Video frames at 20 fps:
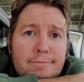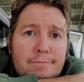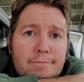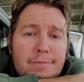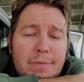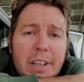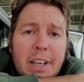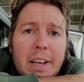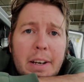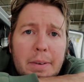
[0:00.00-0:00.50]

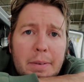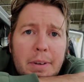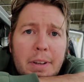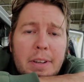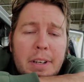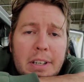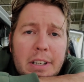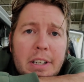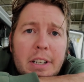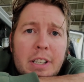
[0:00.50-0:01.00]
Yeah, I
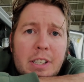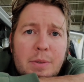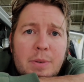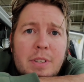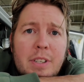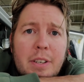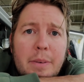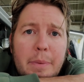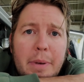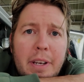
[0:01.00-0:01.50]
think the next
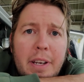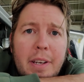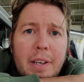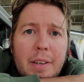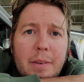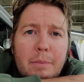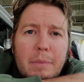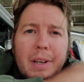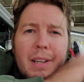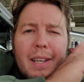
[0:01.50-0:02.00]
one's going to be
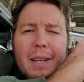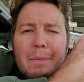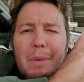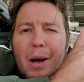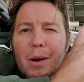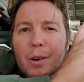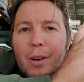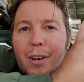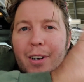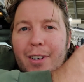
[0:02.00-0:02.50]
mainly
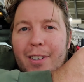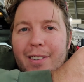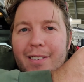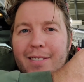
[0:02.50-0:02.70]
about her.